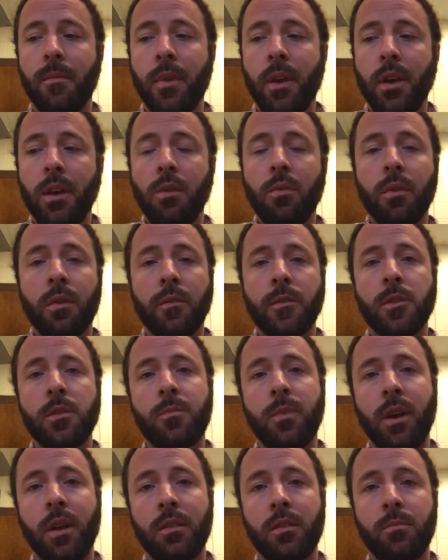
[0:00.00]
You are
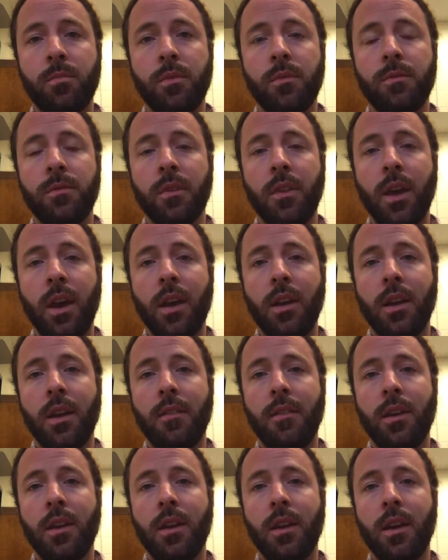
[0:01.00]
responsible for that.
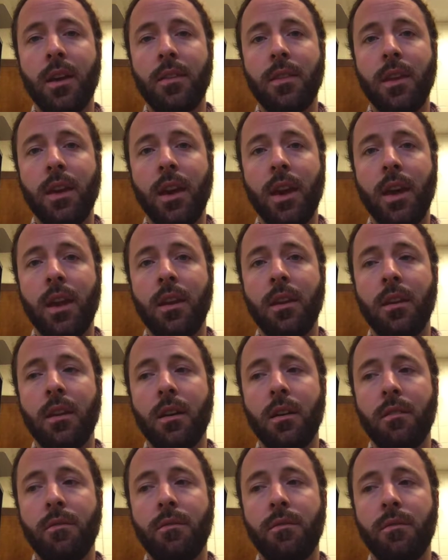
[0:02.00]
And then at the end
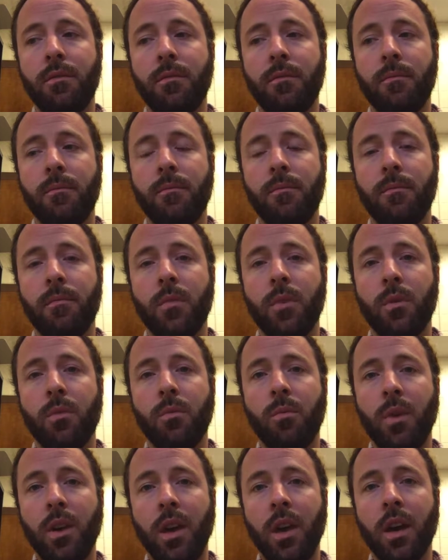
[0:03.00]
of the
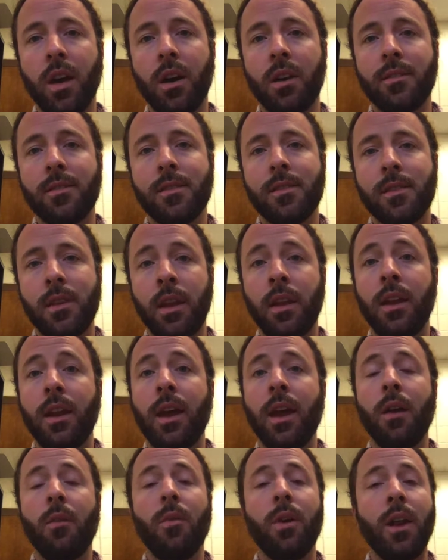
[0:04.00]
week on
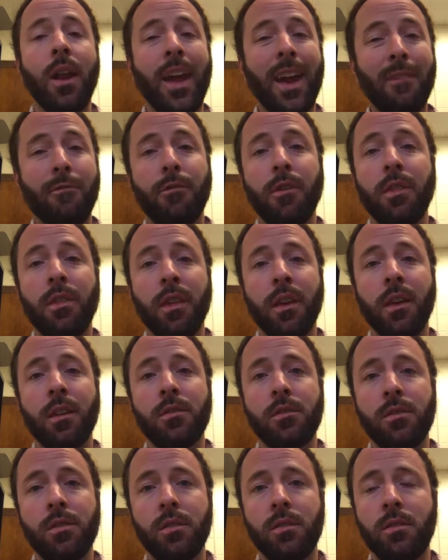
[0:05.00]
Sunday, when everything
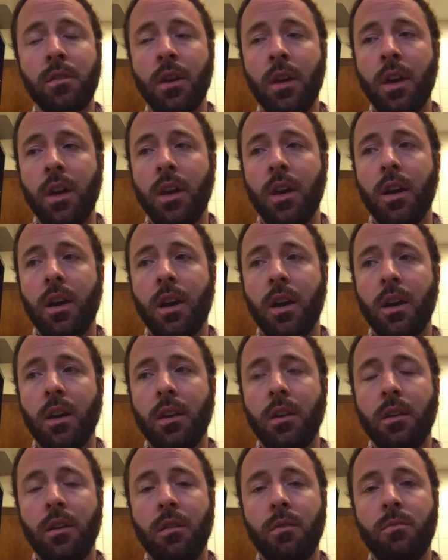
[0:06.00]
is due,
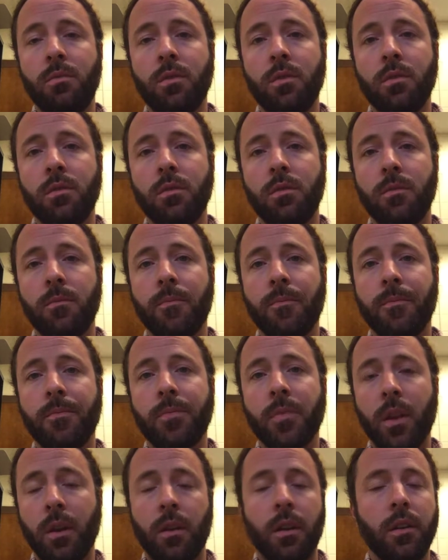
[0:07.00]
you will,
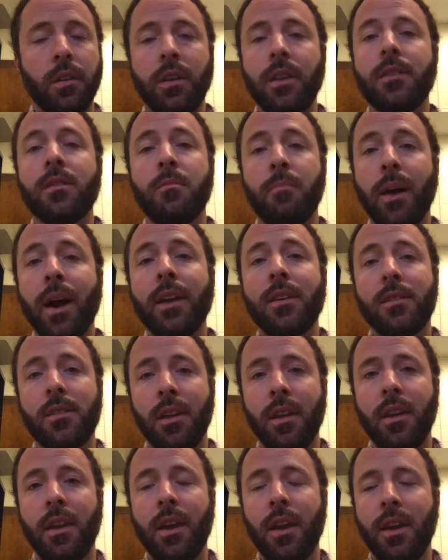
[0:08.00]
or at least by
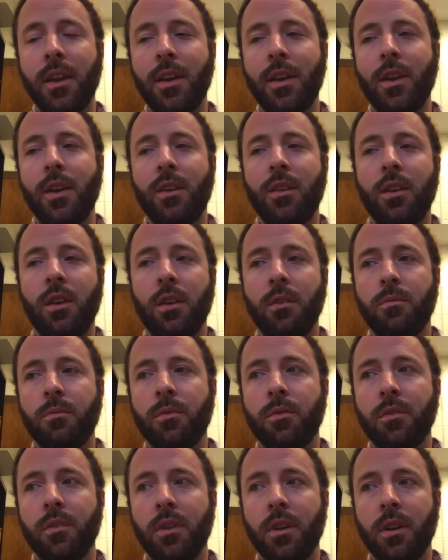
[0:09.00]
Sunday, you
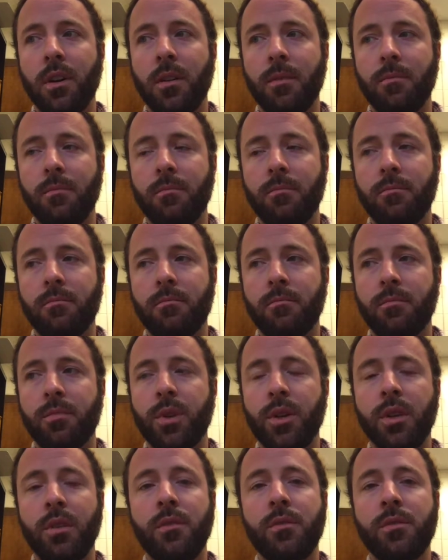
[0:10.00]
will
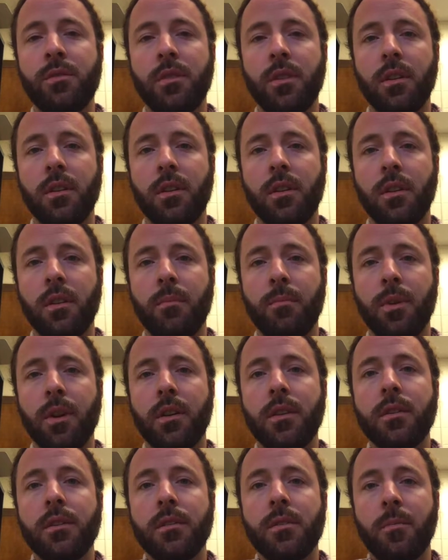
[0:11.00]
produce a
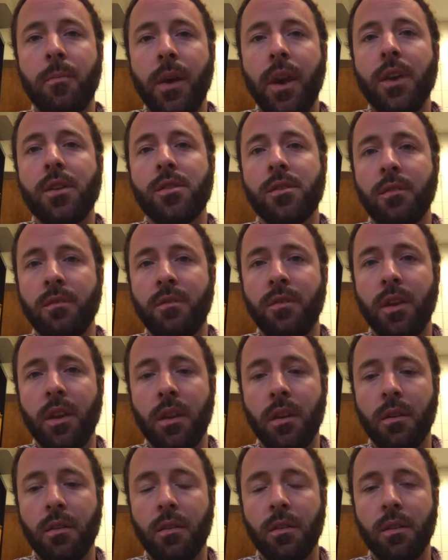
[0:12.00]
participation
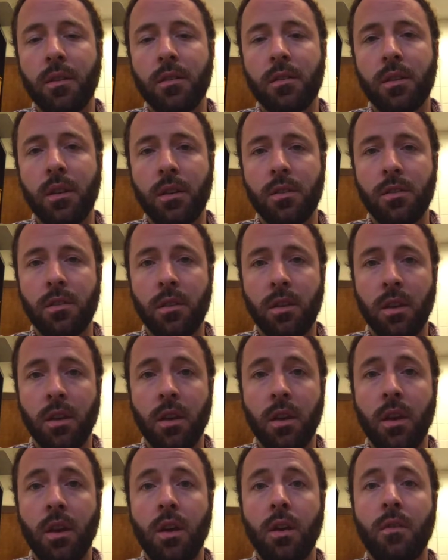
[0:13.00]
video essentially
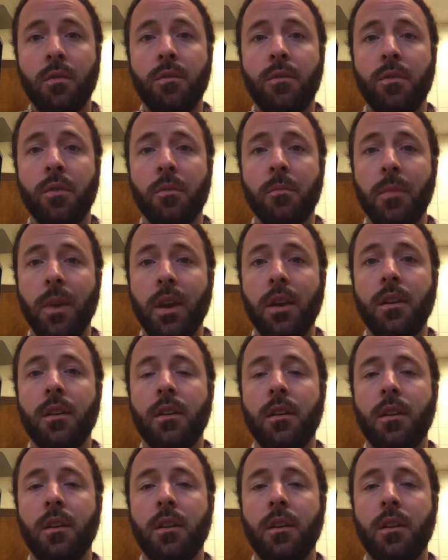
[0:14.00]
for me